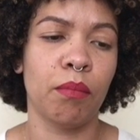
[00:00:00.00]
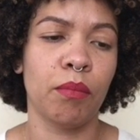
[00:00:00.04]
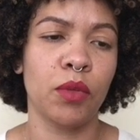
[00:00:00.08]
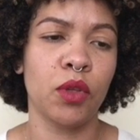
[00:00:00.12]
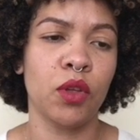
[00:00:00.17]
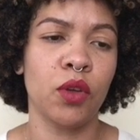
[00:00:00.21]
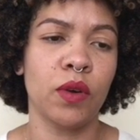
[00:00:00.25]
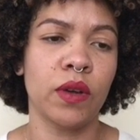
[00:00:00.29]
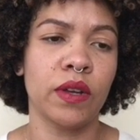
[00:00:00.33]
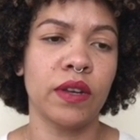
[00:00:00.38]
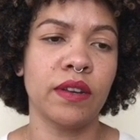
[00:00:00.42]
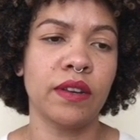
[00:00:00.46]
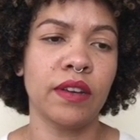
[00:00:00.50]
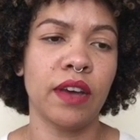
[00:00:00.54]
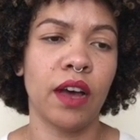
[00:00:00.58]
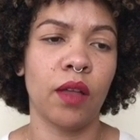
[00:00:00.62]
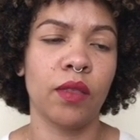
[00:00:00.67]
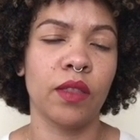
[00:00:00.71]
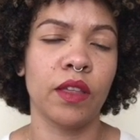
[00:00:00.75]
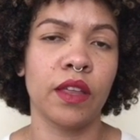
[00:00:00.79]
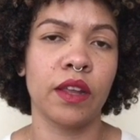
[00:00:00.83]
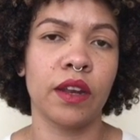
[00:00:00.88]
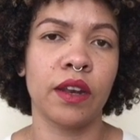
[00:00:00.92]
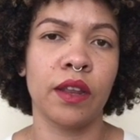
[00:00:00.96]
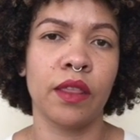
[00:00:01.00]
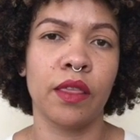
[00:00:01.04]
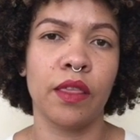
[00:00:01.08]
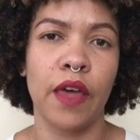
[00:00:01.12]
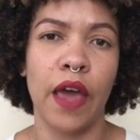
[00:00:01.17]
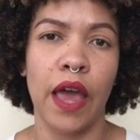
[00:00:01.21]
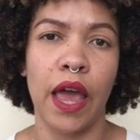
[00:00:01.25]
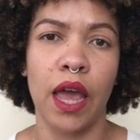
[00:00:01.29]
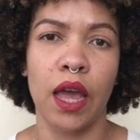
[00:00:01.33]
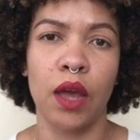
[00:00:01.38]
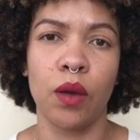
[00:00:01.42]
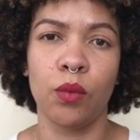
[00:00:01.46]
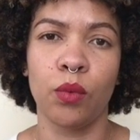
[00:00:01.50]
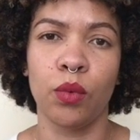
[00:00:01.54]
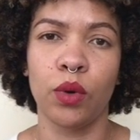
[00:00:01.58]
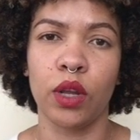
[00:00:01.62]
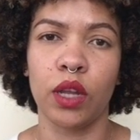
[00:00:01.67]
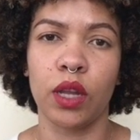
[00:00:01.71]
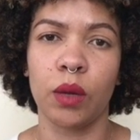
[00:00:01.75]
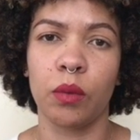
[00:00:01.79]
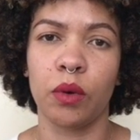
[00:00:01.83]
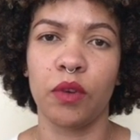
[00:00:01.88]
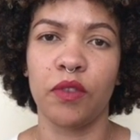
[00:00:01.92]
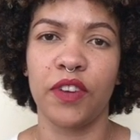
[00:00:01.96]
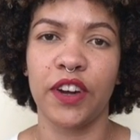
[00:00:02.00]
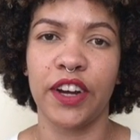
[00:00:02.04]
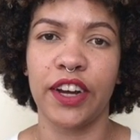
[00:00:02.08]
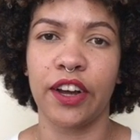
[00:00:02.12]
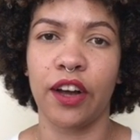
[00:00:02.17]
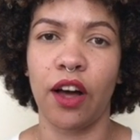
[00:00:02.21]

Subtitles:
you can tell that they really were very